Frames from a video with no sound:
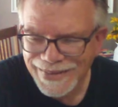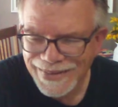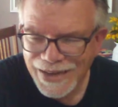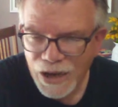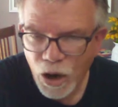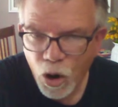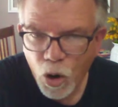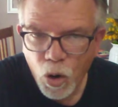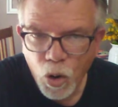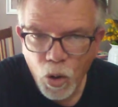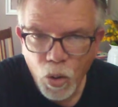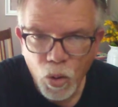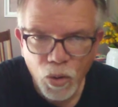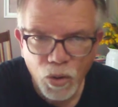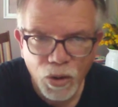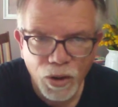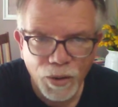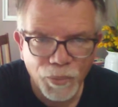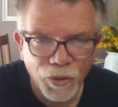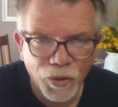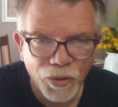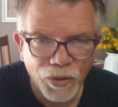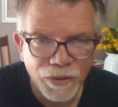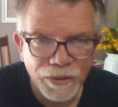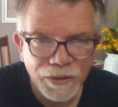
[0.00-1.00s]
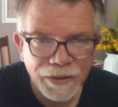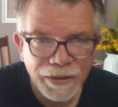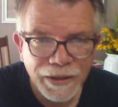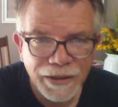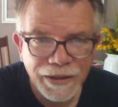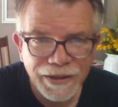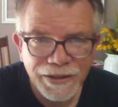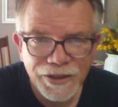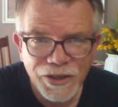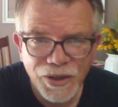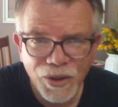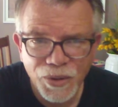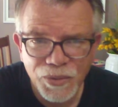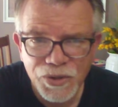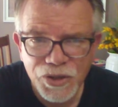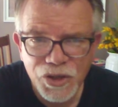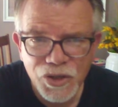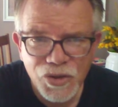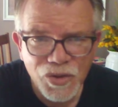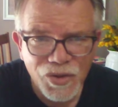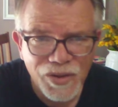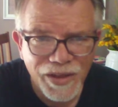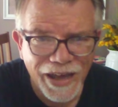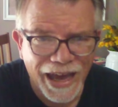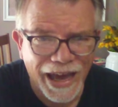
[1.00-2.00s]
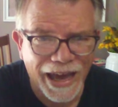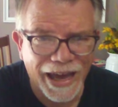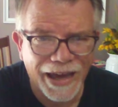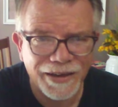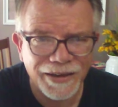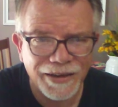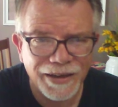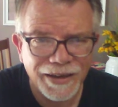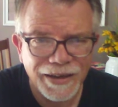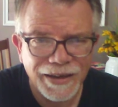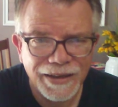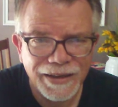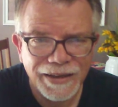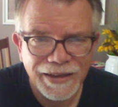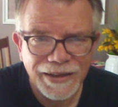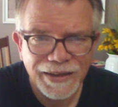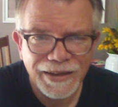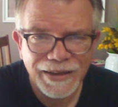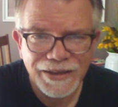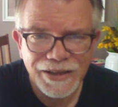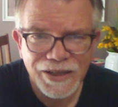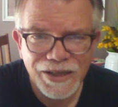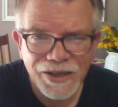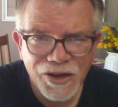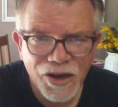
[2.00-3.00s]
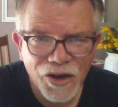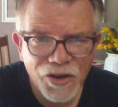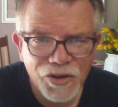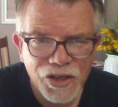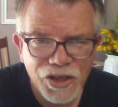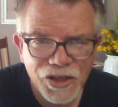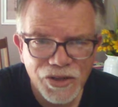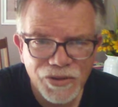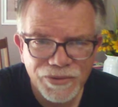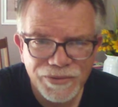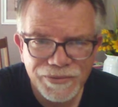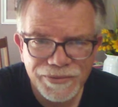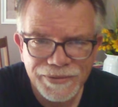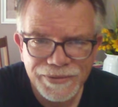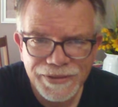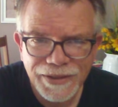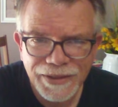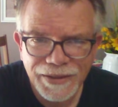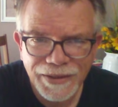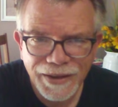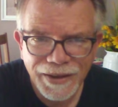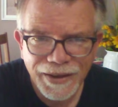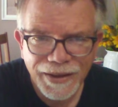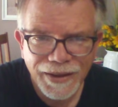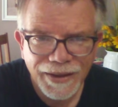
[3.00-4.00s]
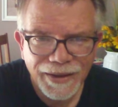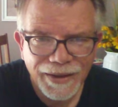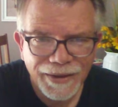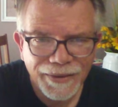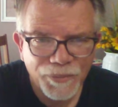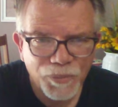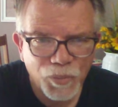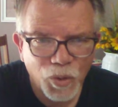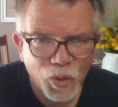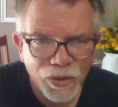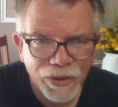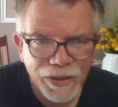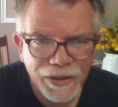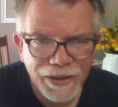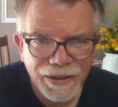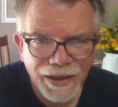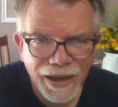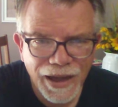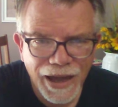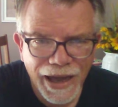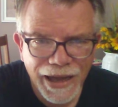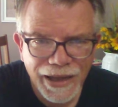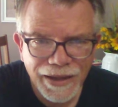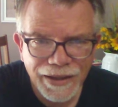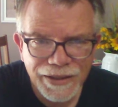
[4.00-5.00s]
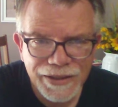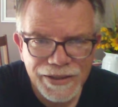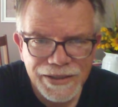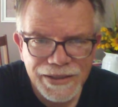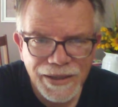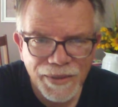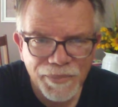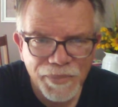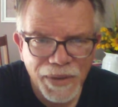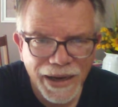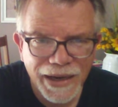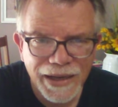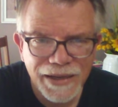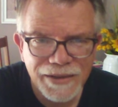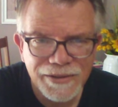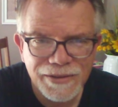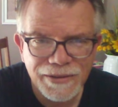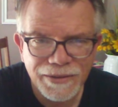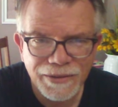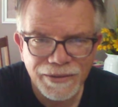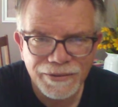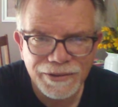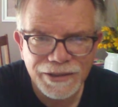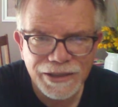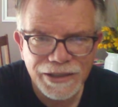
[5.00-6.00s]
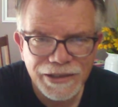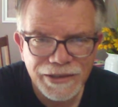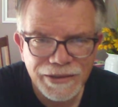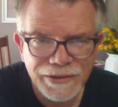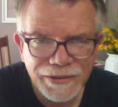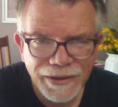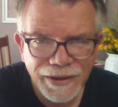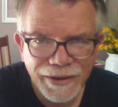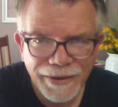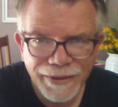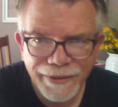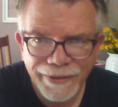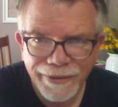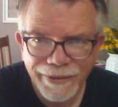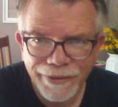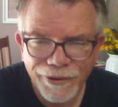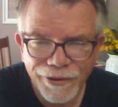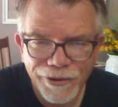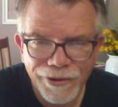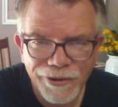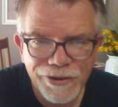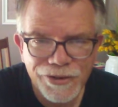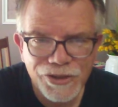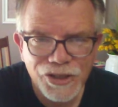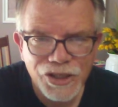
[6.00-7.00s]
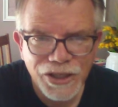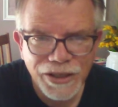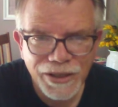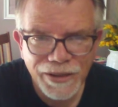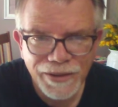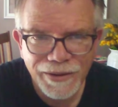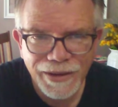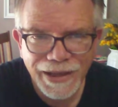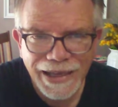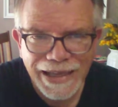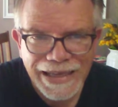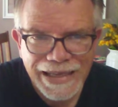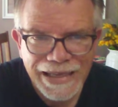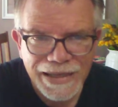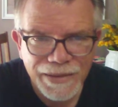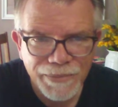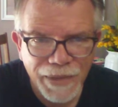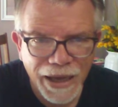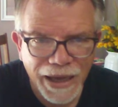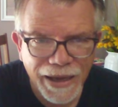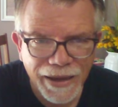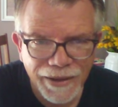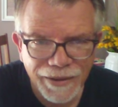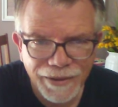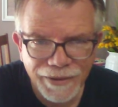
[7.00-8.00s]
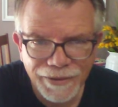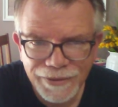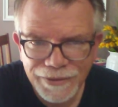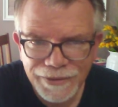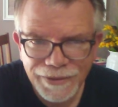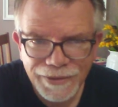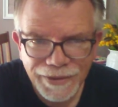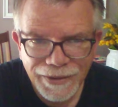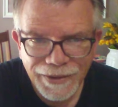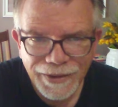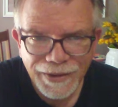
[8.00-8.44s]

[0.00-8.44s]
Horrible. Don't do that. You more than likely somebody's little urgent email,